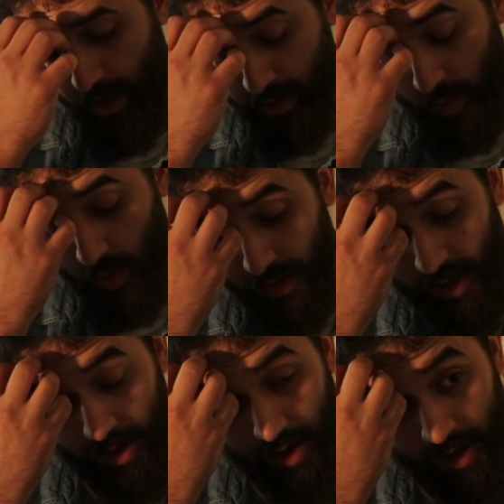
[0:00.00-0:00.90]
So one
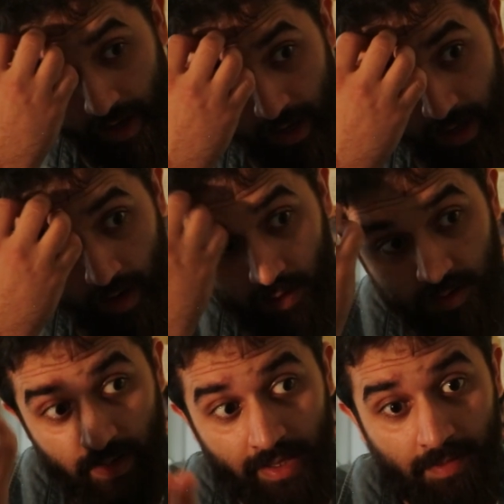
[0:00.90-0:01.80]
thing I
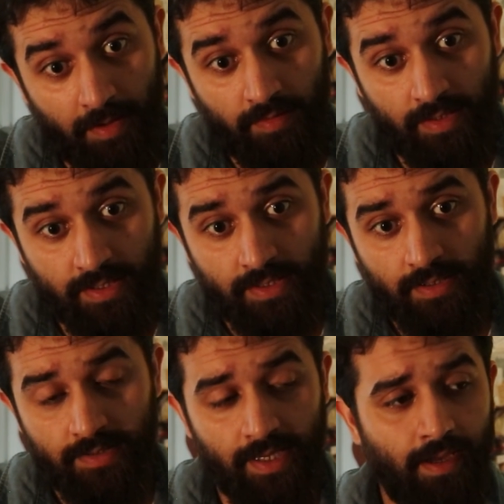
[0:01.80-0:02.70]
also like about
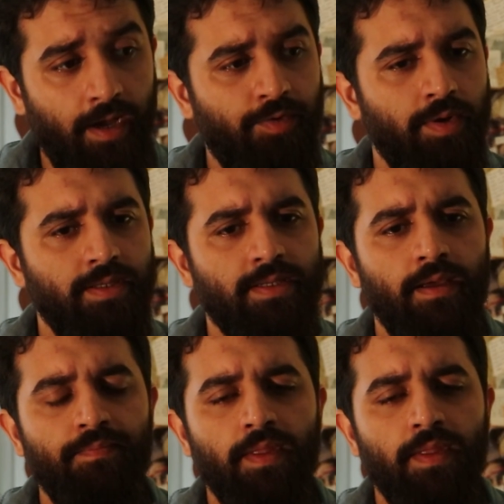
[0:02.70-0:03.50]
this psychiatrist,